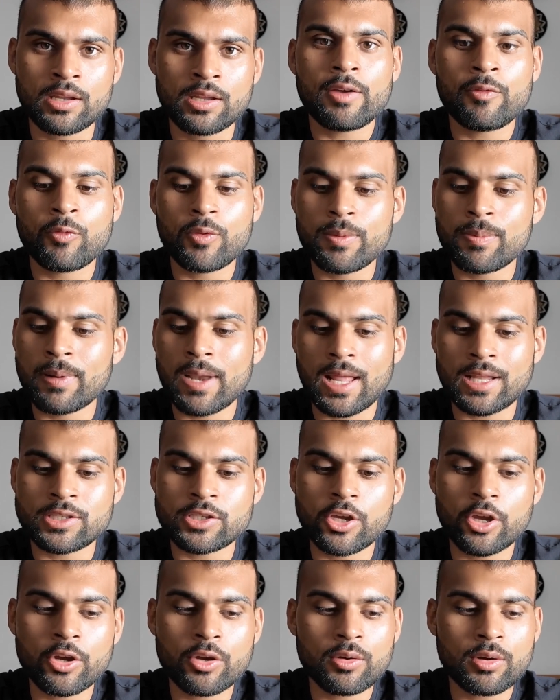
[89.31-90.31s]
If we
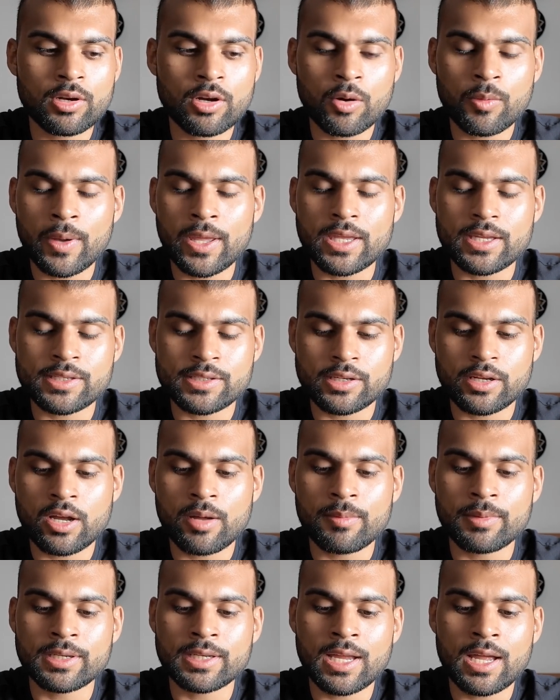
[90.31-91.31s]
plateau and our weight isn't
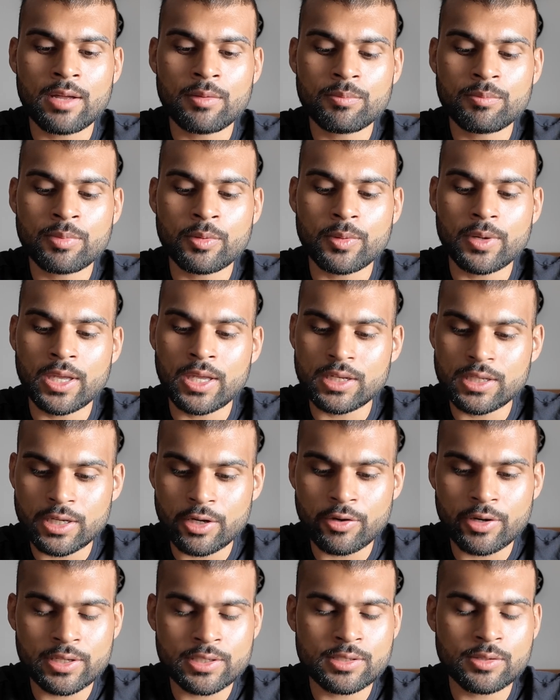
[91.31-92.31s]
coming down, but we're
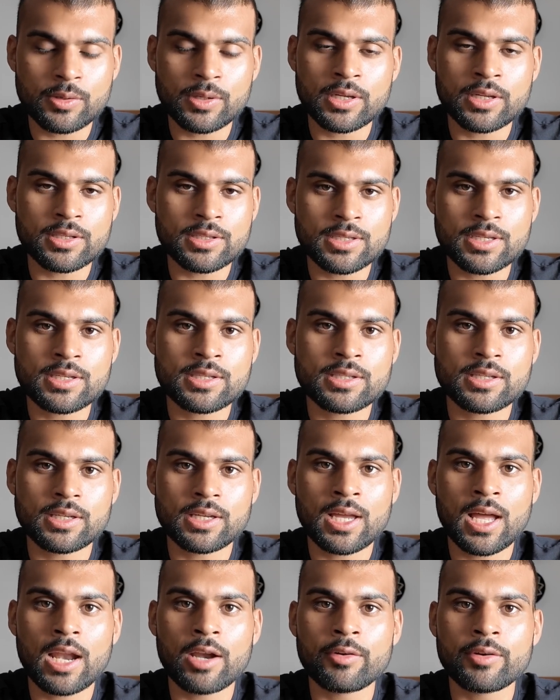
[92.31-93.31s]
adhering to a
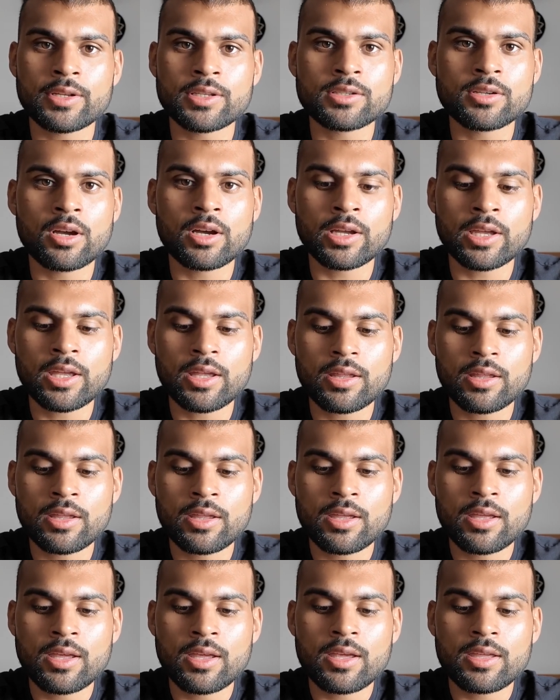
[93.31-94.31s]
consistent calorie target,
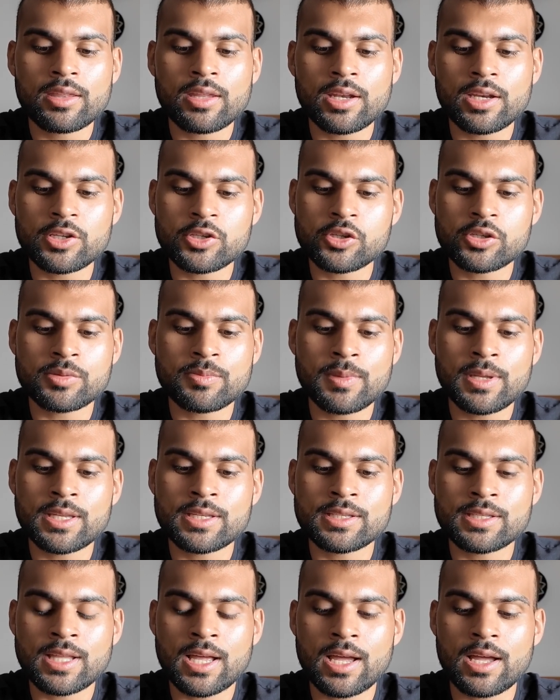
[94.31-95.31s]
then it just
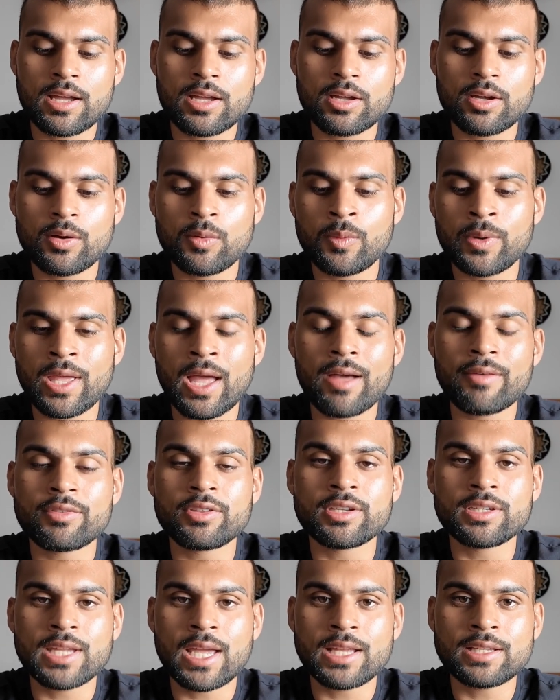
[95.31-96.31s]
means that we have
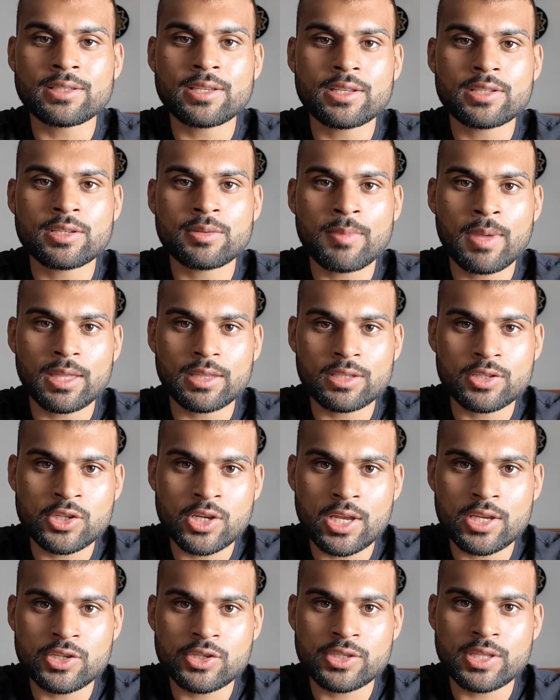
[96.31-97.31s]
the data to make the
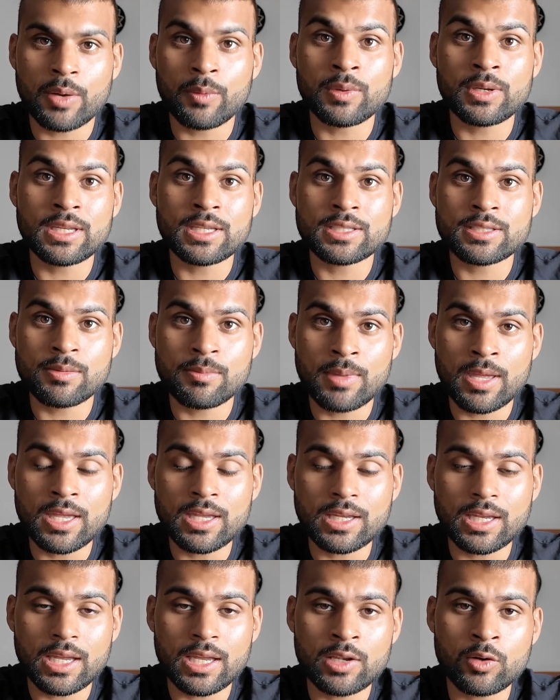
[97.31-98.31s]
changes that we need to
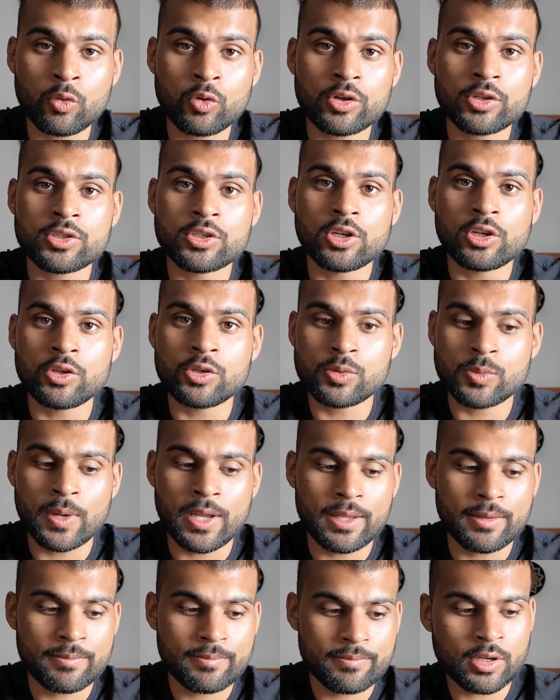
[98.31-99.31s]
make in order to lose
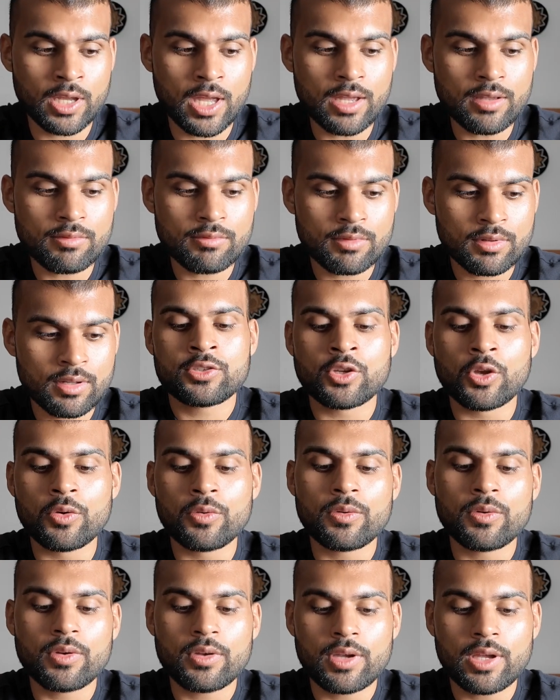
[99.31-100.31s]
weight, okay?
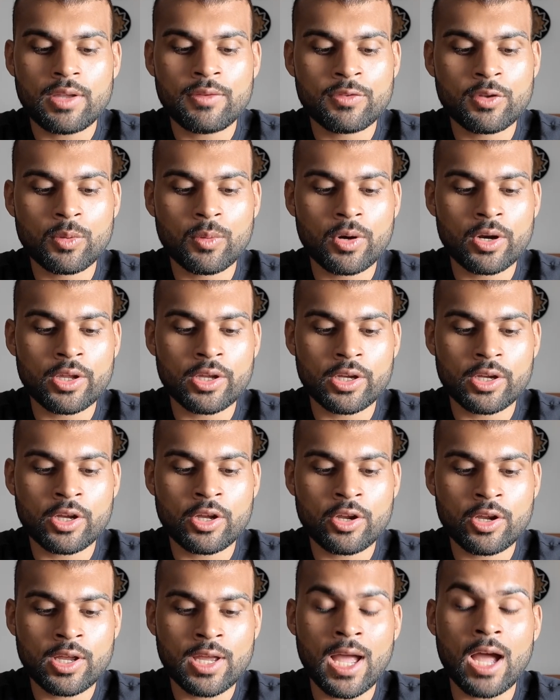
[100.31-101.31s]
So if you want to
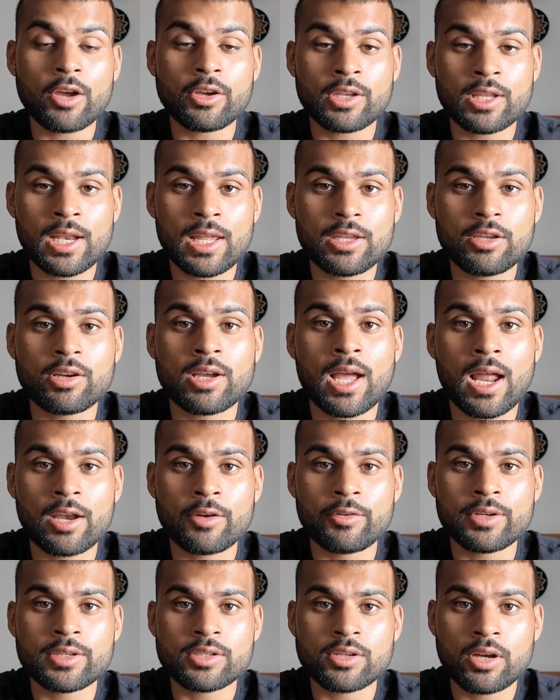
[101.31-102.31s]
calculate your
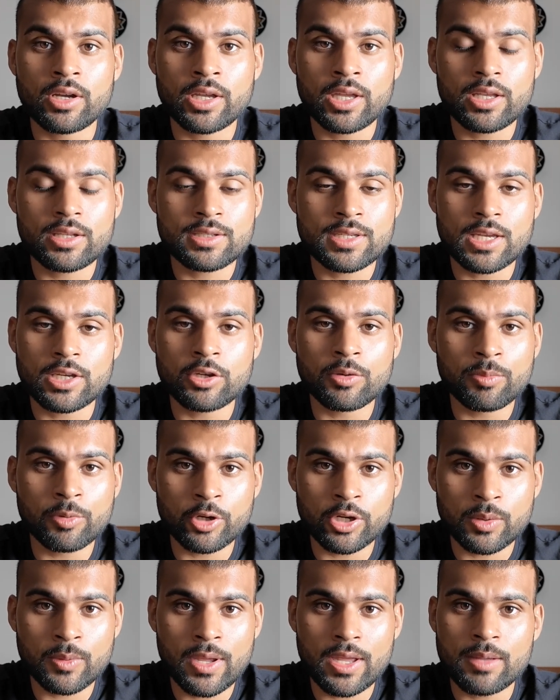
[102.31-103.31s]
calorie target, take your
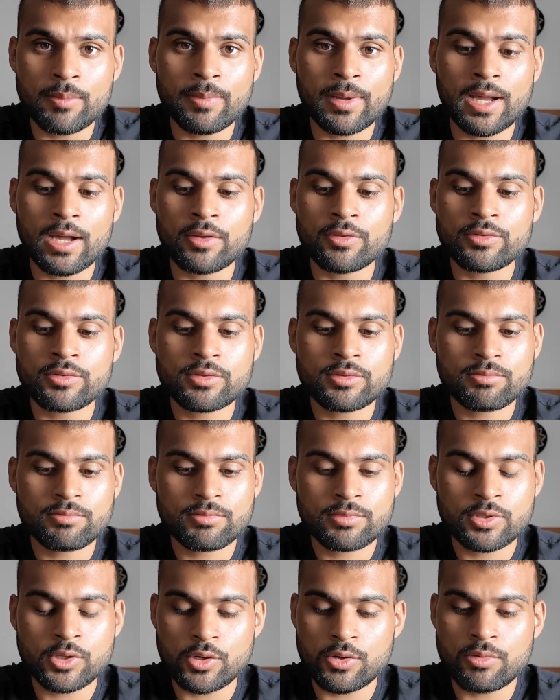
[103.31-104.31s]
body weight in pounds.
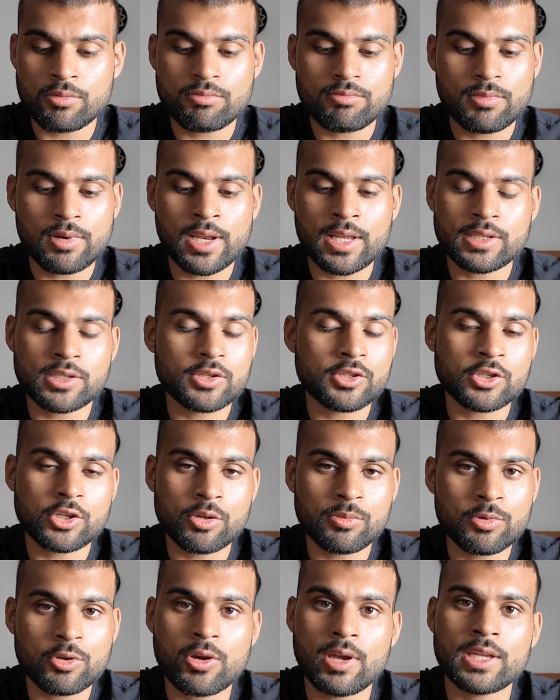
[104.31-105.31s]
So let's
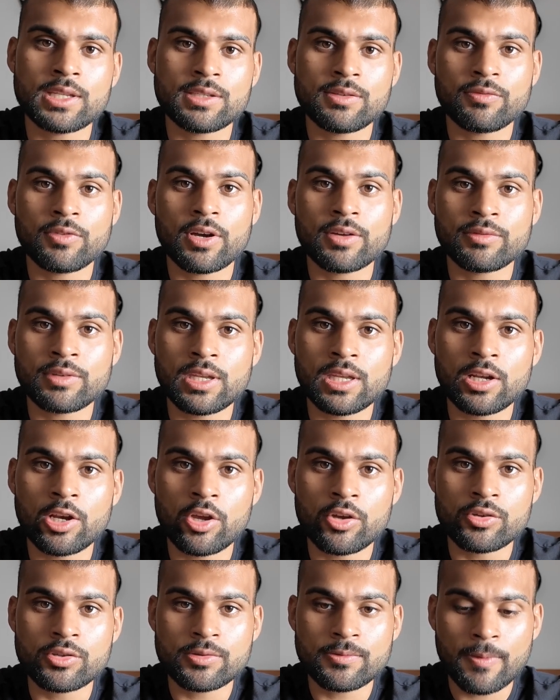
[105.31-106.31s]
assume you're 85
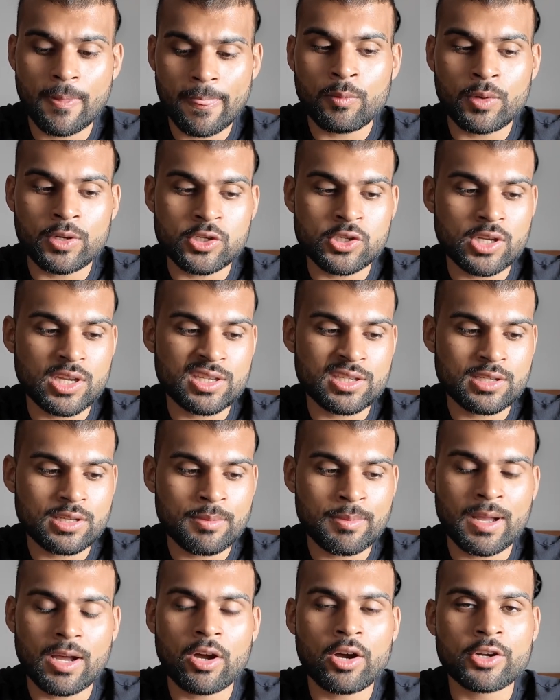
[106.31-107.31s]
kilos, which is
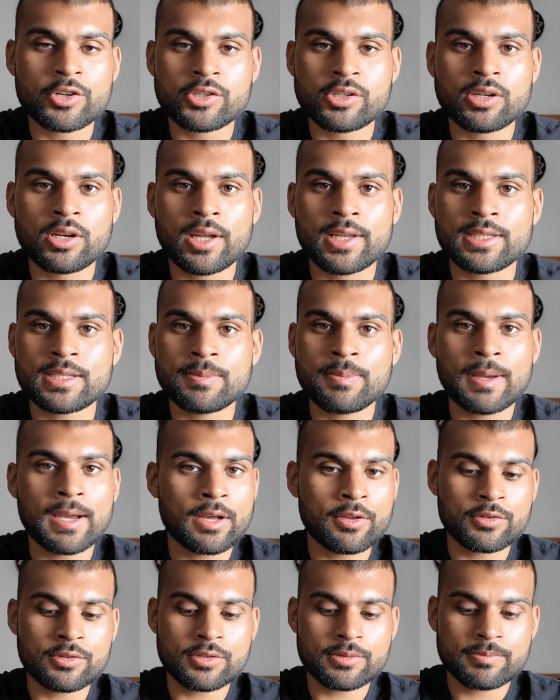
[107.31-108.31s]
about 190
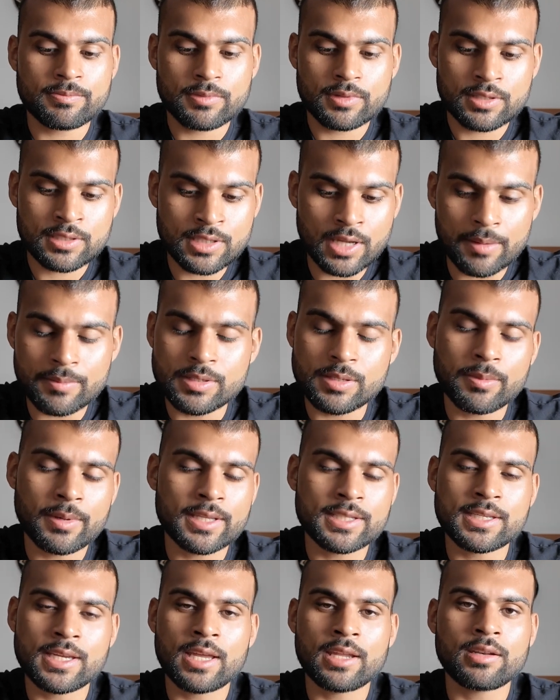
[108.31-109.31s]
pounds, times it
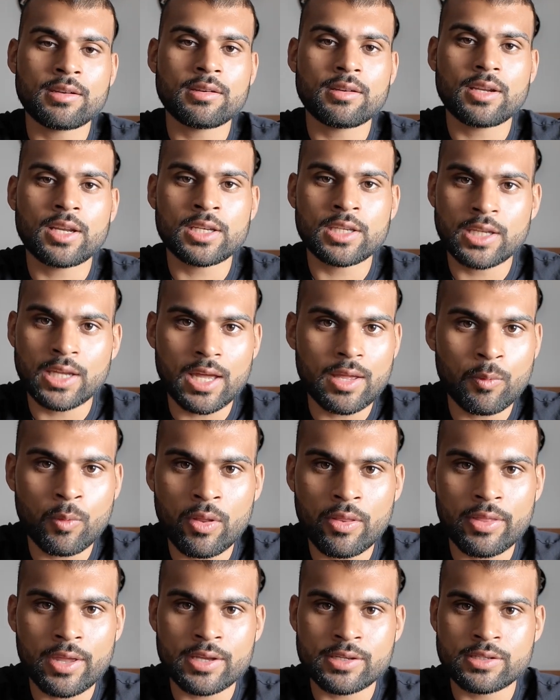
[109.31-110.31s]
by 10, and you get
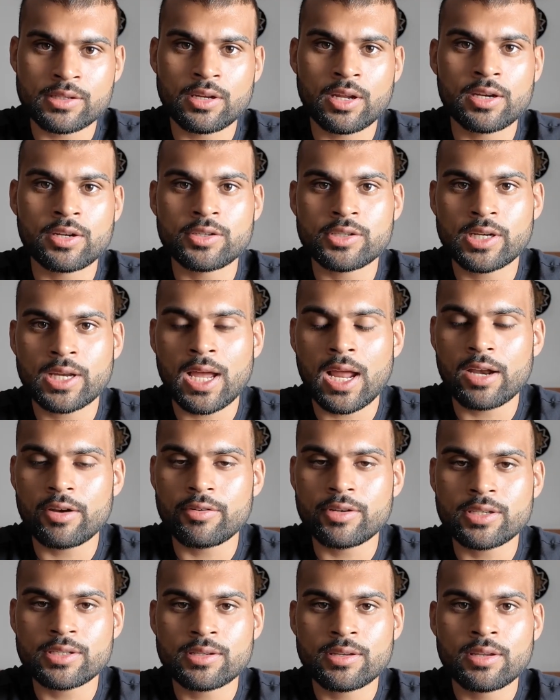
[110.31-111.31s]
1,900
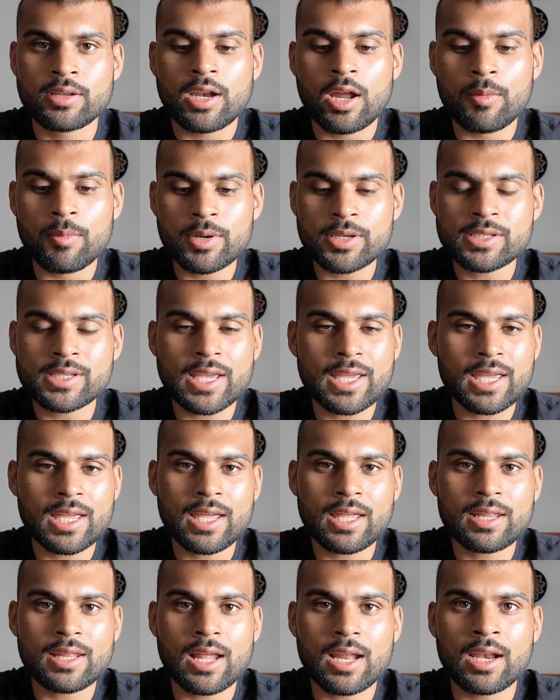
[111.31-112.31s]
calories. Now, I must say
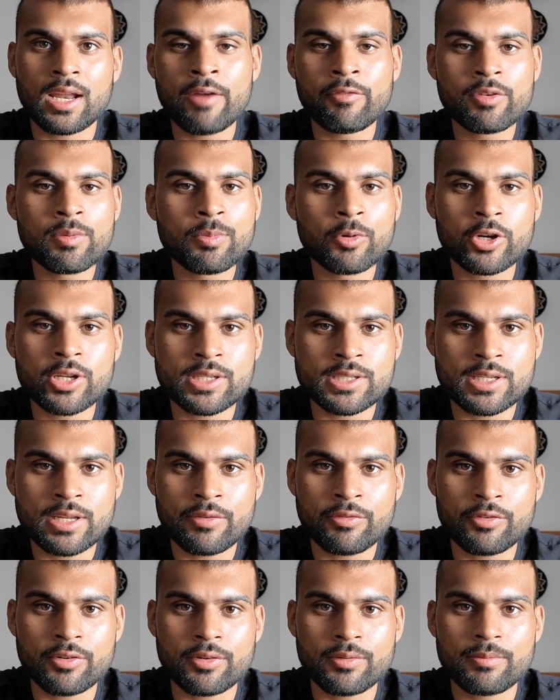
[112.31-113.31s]
here that everybody's
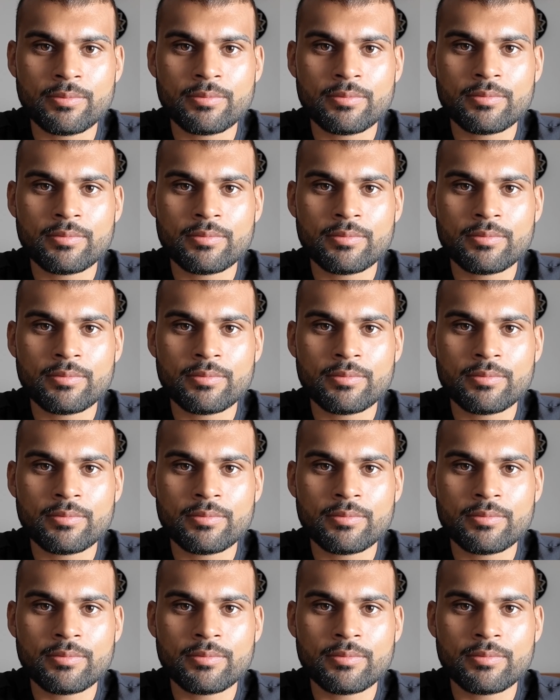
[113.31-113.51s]
different.